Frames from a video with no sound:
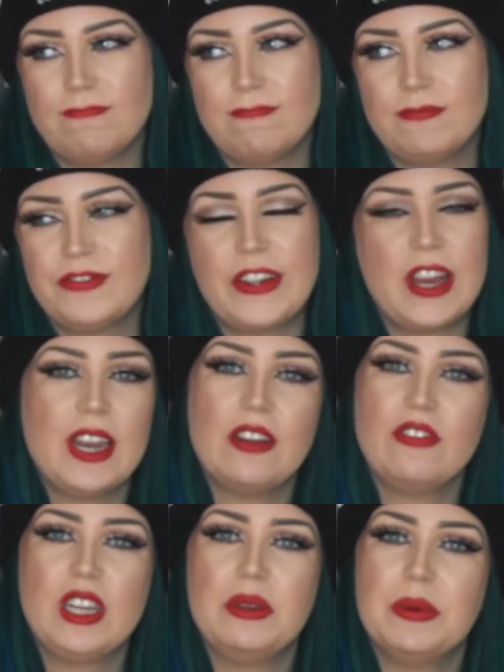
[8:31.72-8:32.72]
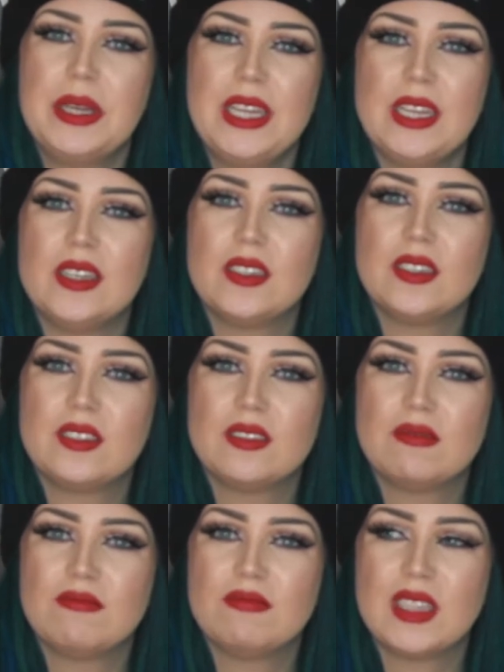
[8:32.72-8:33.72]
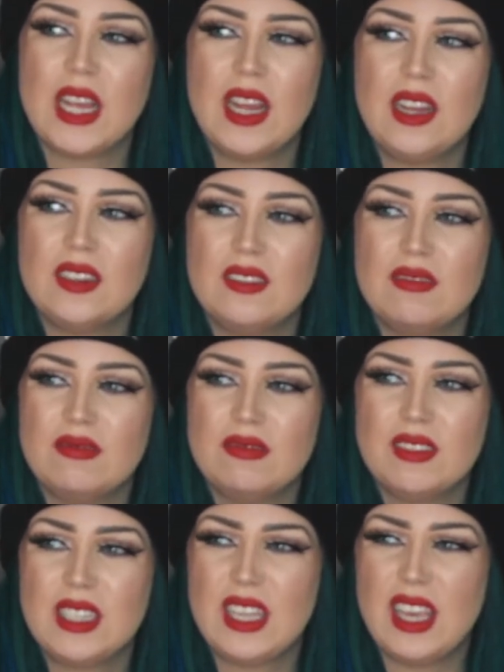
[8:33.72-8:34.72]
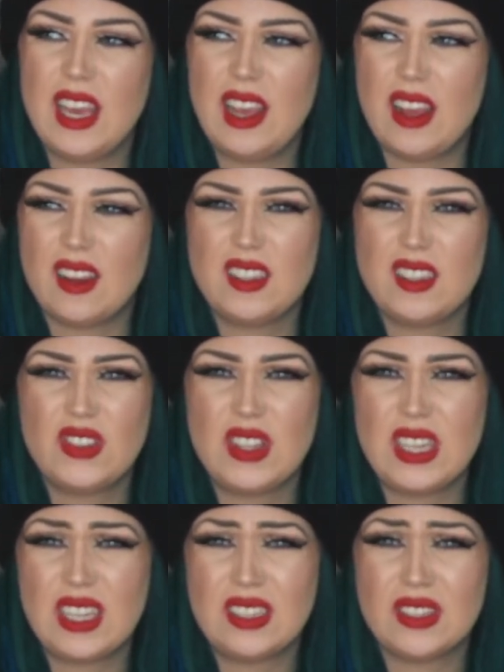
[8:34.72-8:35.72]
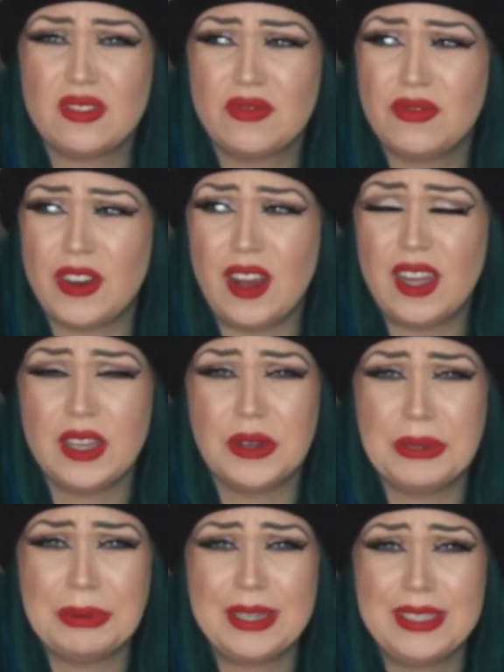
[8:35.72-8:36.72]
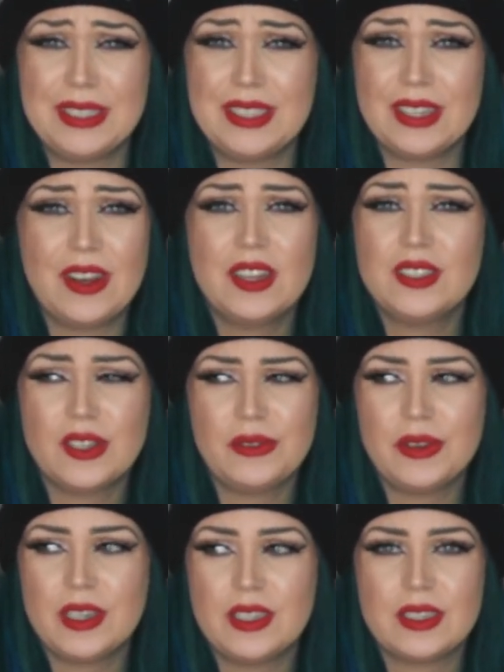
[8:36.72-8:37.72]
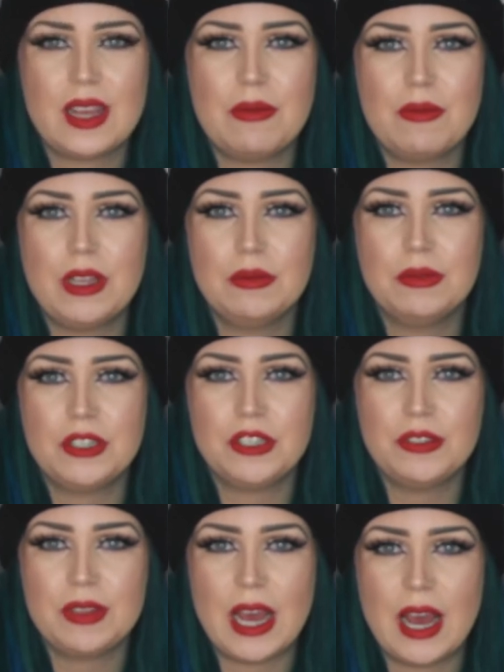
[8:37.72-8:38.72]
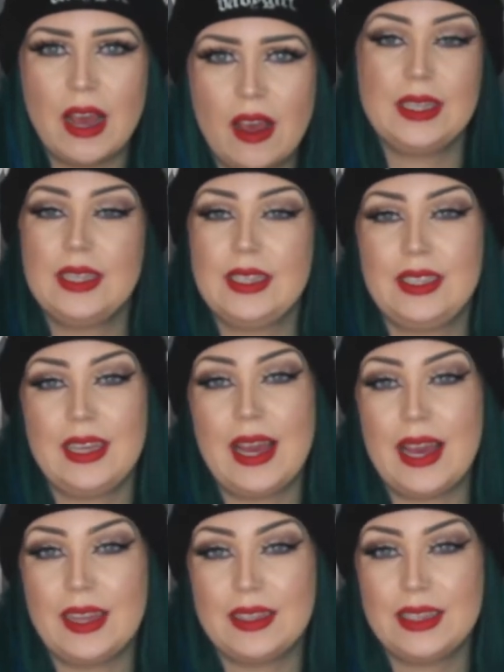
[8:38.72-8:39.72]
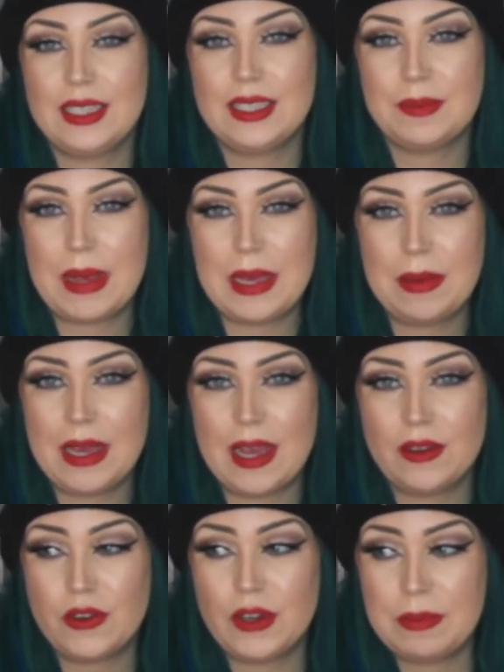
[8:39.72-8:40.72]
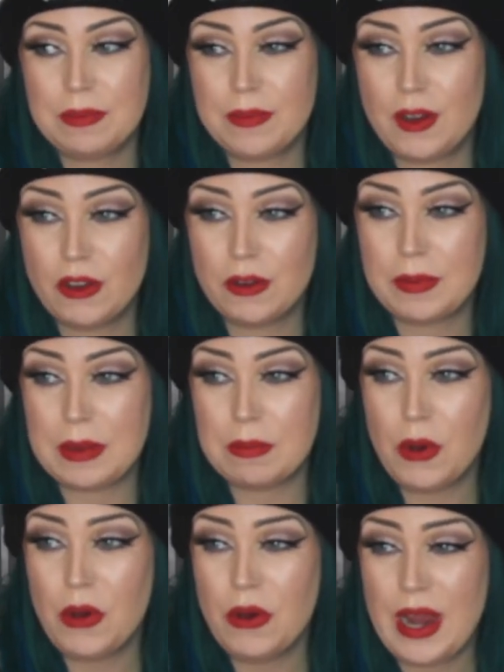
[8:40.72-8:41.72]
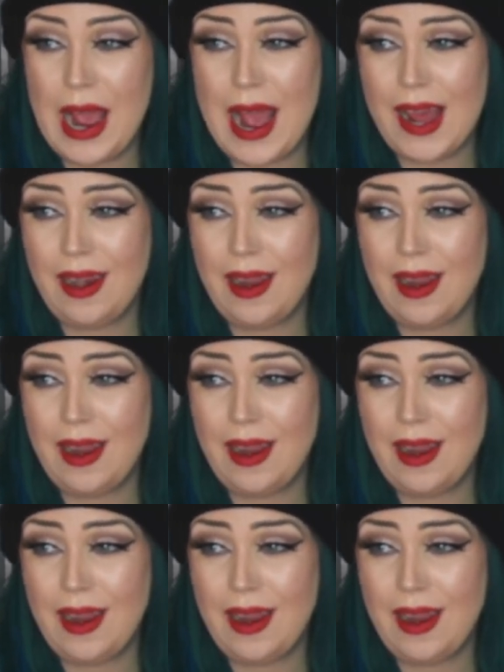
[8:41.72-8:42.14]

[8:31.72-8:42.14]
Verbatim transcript: find that really weird. And yeah, I just think that's vile. I just don't, I don't understand why you would do that. Yeah, this baby had not long been born, and